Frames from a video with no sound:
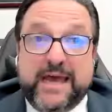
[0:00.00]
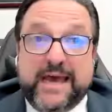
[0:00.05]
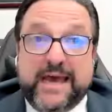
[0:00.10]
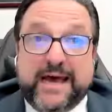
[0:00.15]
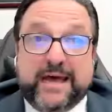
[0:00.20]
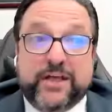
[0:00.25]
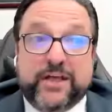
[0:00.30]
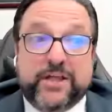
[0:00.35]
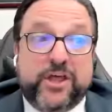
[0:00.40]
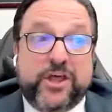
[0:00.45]

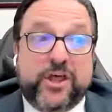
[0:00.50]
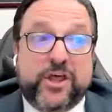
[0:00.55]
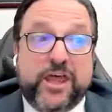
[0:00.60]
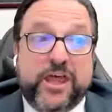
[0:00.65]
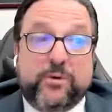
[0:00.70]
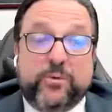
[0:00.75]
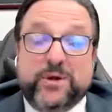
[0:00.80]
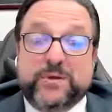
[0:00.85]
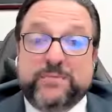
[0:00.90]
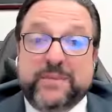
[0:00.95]
Yeah,
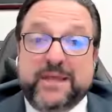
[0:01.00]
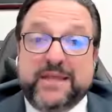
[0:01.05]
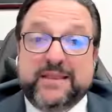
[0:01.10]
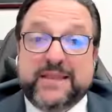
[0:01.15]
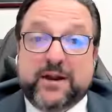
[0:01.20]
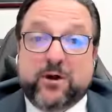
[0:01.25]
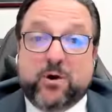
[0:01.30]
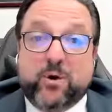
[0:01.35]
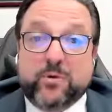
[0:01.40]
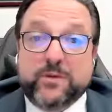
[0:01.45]
it would
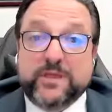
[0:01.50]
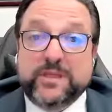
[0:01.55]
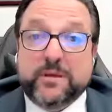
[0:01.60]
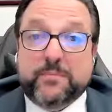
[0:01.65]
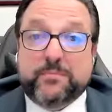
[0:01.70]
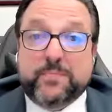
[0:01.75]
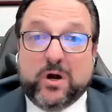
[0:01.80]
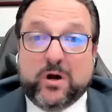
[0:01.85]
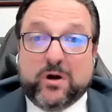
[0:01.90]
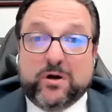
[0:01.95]
mean that
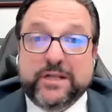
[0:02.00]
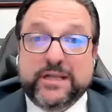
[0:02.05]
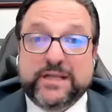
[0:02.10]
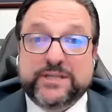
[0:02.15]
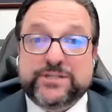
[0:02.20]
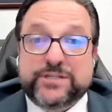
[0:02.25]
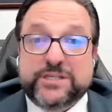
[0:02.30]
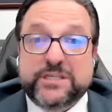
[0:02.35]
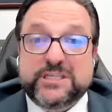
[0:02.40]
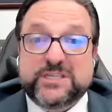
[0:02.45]
only the
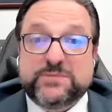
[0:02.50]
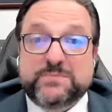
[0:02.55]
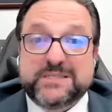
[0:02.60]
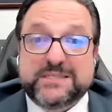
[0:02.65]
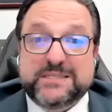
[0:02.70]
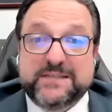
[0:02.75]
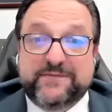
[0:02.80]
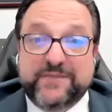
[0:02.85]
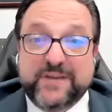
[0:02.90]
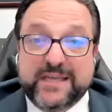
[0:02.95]
parties to this
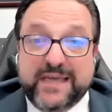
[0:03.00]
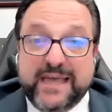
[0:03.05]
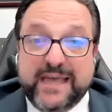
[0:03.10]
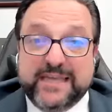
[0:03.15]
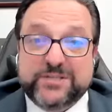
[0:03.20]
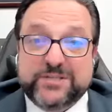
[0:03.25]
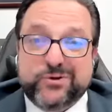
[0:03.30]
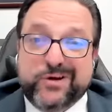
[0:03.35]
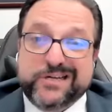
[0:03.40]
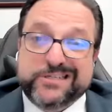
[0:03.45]
specific
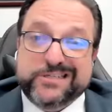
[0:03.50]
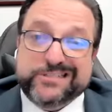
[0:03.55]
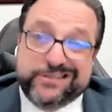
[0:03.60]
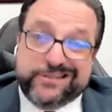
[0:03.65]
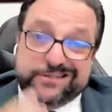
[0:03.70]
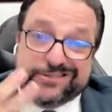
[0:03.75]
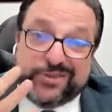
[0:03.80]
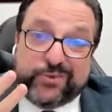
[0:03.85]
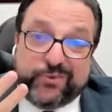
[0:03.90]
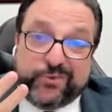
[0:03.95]
case, or
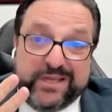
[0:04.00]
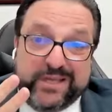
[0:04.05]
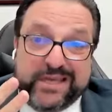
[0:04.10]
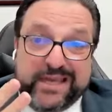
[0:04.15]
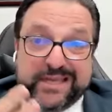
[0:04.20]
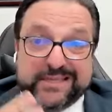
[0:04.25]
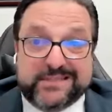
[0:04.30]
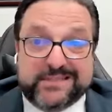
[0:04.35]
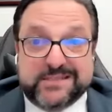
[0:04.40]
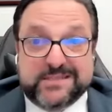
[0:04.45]
actually there's three
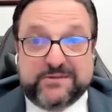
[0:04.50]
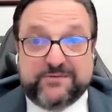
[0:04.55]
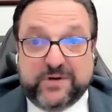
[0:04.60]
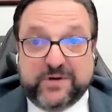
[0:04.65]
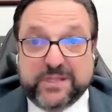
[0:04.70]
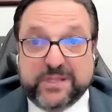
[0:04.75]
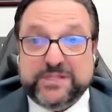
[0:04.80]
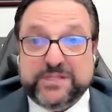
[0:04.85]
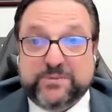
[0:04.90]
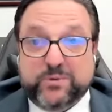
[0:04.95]
cases in
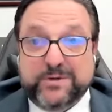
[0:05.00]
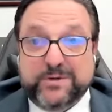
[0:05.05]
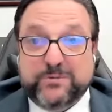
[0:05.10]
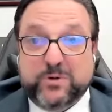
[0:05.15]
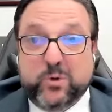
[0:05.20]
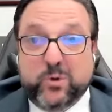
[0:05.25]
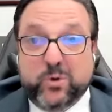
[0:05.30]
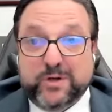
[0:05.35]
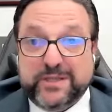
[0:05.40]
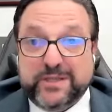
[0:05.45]
front of the
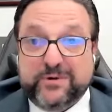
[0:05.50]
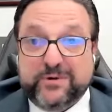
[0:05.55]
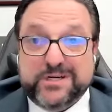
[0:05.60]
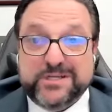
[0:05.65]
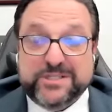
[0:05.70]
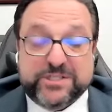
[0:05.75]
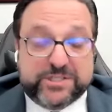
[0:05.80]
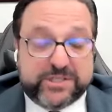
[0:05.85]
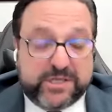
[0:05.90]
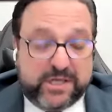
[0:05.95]
Supreme Court that
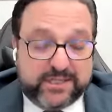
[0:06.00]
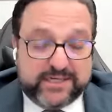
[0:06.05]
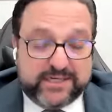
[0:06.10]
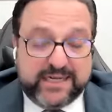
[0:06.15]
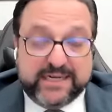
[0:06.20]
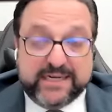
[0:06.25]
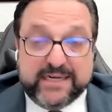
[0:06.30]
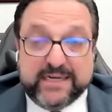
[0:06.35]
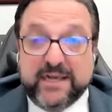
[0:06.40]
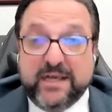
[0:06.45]
were
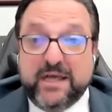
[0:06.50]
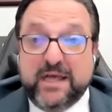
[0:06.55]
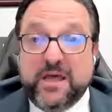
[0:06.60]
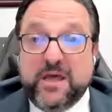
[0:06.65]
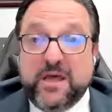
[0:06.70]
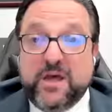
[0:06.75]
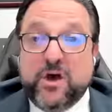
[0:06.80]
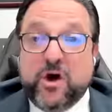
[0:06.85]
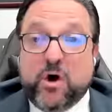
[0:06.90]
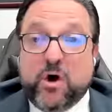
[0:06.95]
consolidated,
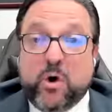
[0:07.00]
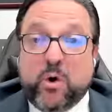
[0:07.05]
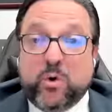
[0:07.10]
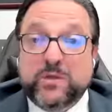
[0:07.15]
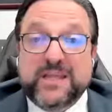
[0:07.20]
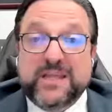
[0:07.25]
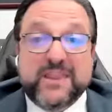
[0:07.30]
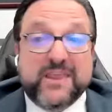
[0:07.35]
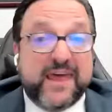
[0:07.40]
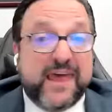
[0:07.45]

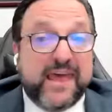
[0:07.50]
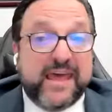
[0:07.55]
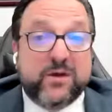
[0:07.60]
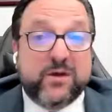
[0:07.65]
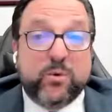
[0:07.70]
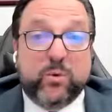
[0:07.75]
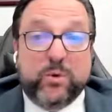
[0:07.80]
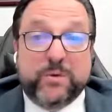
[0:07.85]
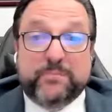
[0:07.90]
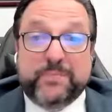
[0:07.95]
only
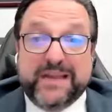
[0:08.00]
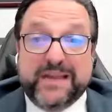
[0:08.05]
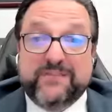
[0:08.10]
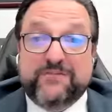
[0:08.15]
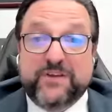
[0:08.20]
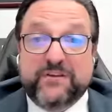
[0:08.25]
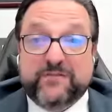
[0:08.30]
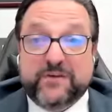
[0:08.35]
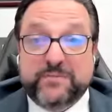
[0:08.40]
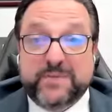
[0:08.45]
they would
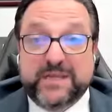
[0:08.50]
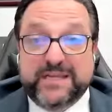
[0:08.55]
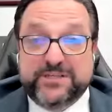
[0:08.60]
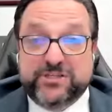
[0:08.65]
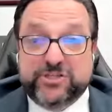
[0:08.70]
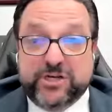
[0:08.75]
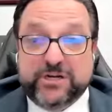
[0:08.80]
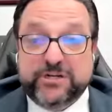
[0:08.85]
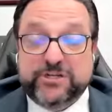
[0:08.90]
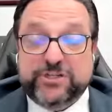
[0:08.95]
benefit from
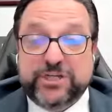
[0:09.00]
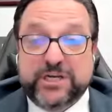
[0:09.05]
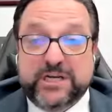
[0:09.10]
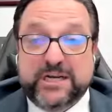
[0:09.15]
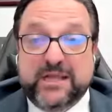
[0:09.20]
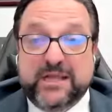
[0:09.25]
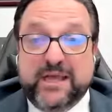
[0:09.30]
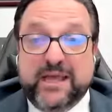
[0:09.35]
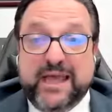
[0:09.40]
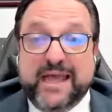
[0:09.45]
the
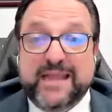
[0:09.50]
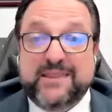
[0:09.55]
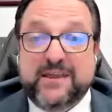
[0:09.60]
injunction.